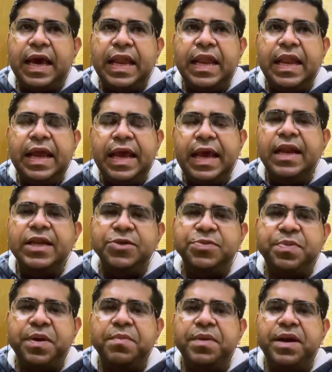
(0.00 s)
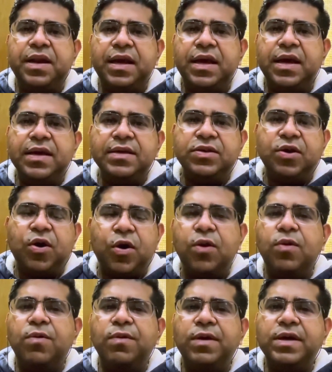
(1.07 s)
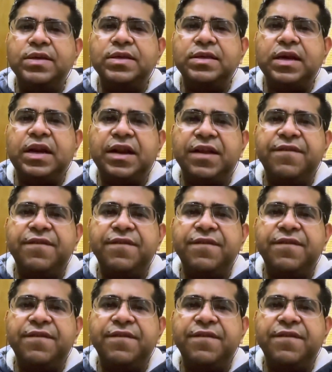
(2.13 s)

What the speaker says: in English Premier League, it's always